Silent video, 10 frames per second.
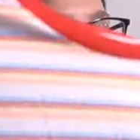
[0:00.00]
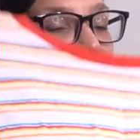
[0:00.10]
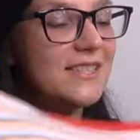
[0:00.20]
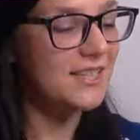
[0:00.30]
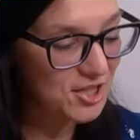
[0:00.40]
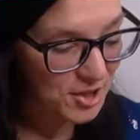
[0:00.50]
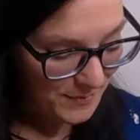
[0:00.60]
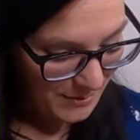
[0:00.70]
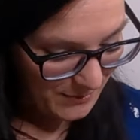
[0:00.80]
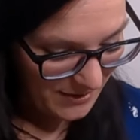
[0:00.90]
Such a
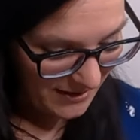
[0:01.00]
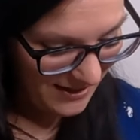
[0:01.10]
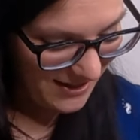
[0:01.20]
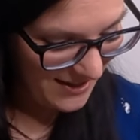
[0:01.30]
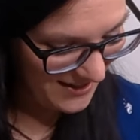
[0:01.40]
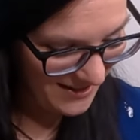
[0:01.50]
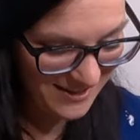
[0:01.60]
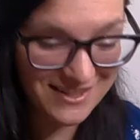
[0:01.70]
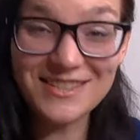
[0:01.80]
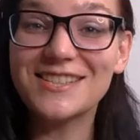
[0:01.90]
mood.
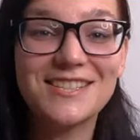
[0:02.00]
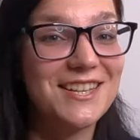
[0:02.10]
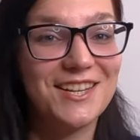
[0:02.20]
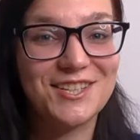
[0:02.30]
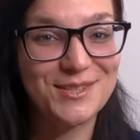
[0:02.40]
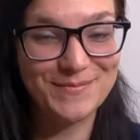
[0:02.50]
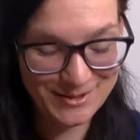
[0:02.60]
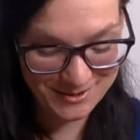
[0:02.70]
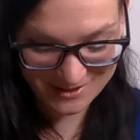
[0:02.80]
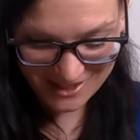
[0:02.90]
Such a
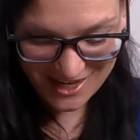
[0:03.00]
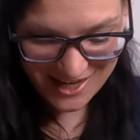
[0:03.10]
mood.